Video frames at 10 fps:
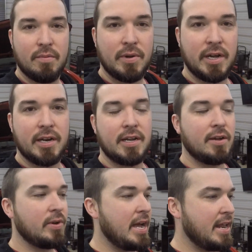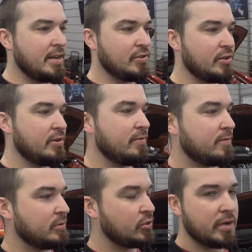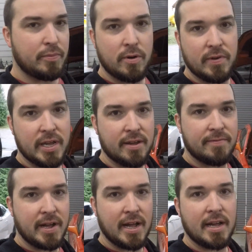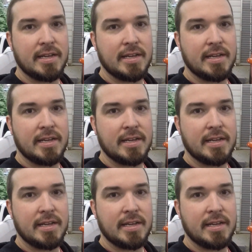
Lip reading: But we got Andrew from Street Proven EFI.